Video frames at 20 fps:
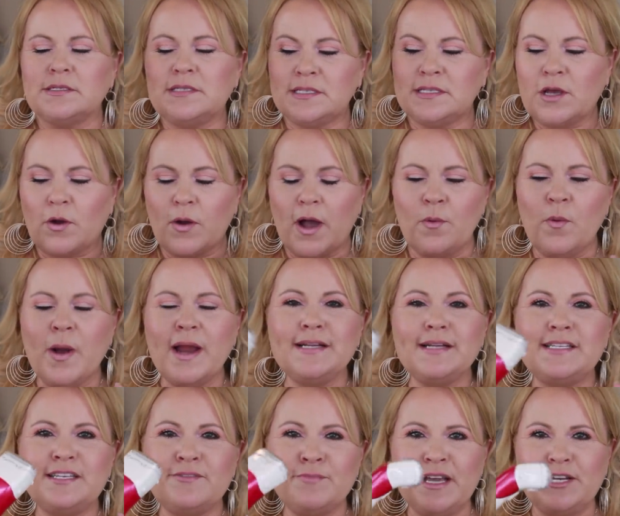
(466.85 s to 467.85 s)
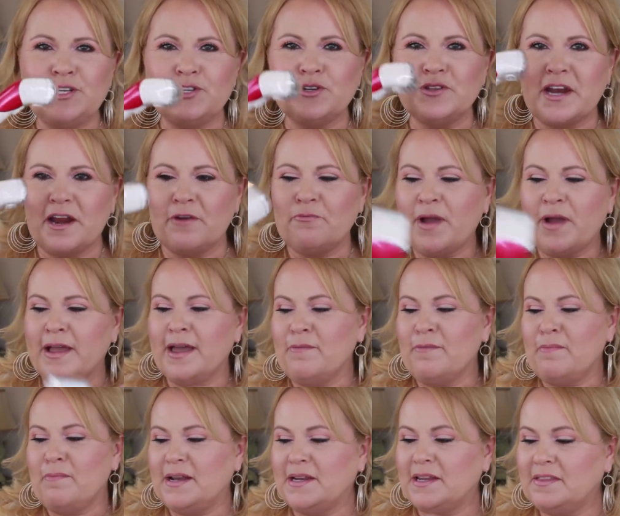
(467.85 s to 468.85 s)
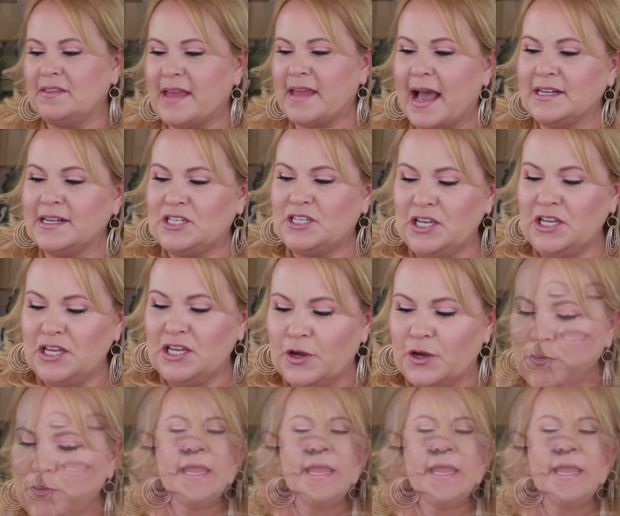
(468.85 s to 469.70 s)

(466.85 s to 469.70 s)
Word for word: So I wanted to make sure that I recommended that to you.